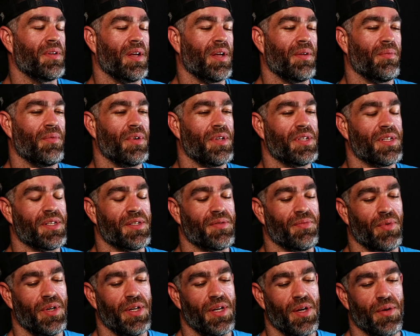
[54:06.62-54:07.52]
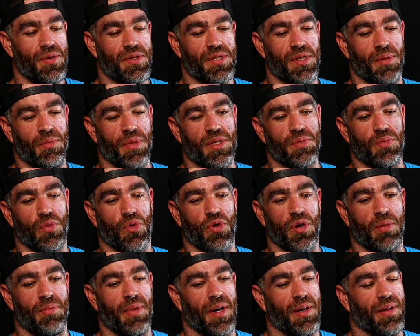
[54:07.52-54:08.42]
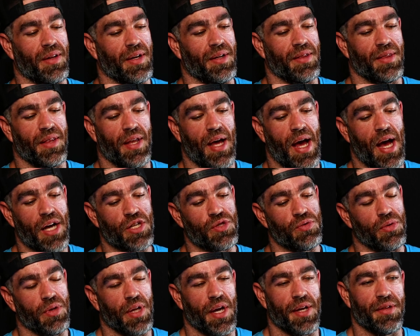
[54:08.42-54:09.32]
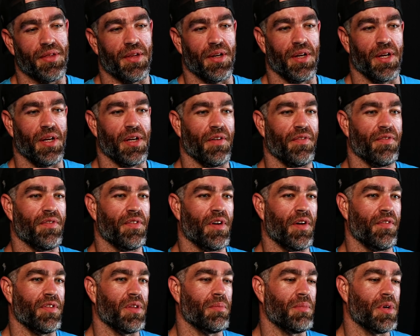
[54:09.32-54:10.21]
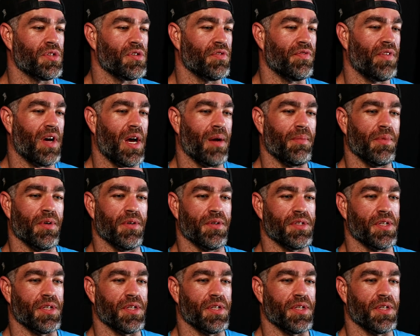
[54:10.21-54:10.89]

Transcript: And we know so much more about like the actual lengthening of the muscle fibers.